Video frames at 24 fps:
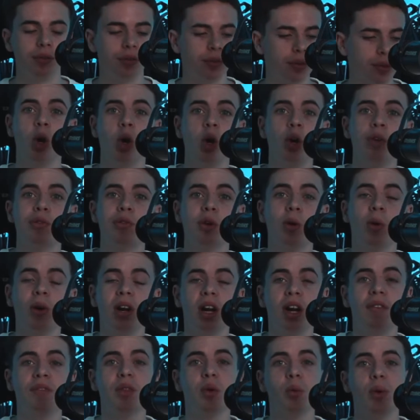But overall, I
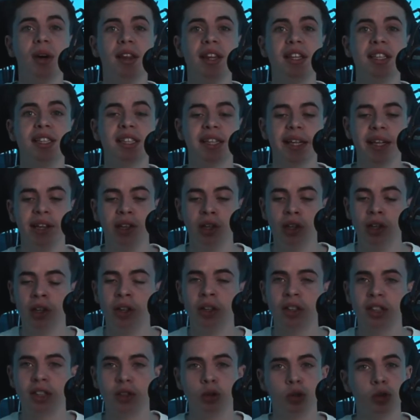love the way the skin
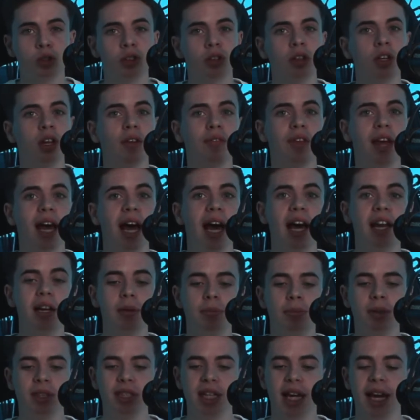looks, and also love the added
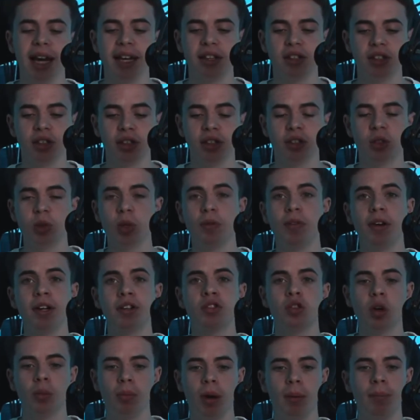protection, so if I
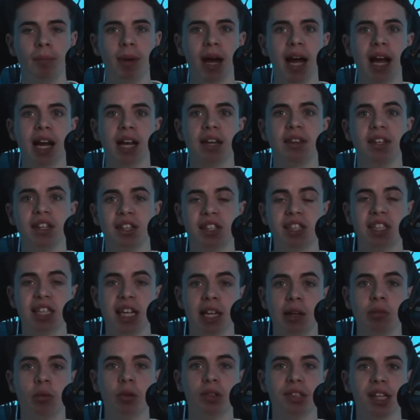drop my Mac, the
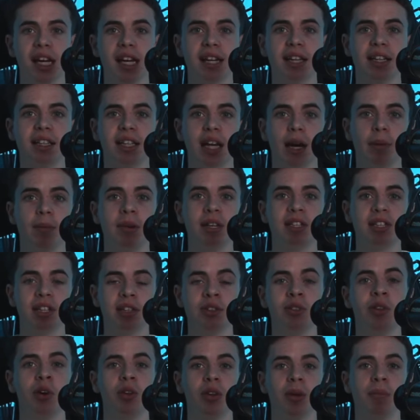skin will take the damage and
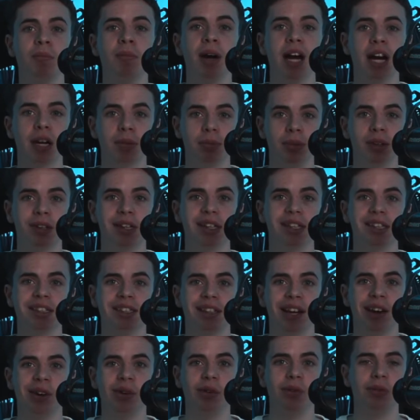not the MacBook
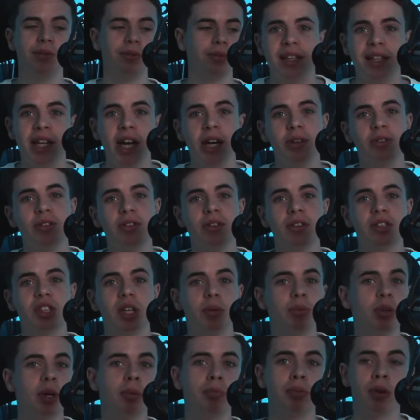itself. Next, we've got
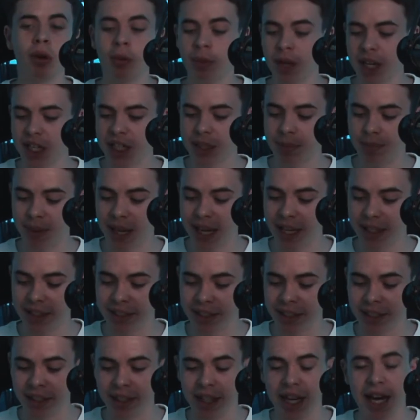something you're probably
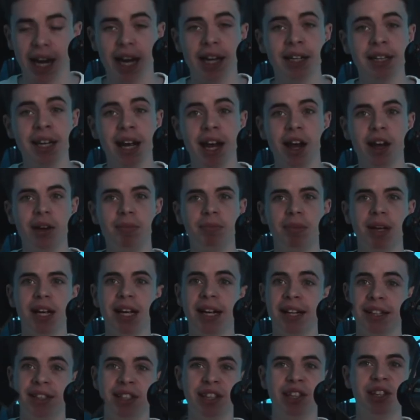expecting, and yep, it's a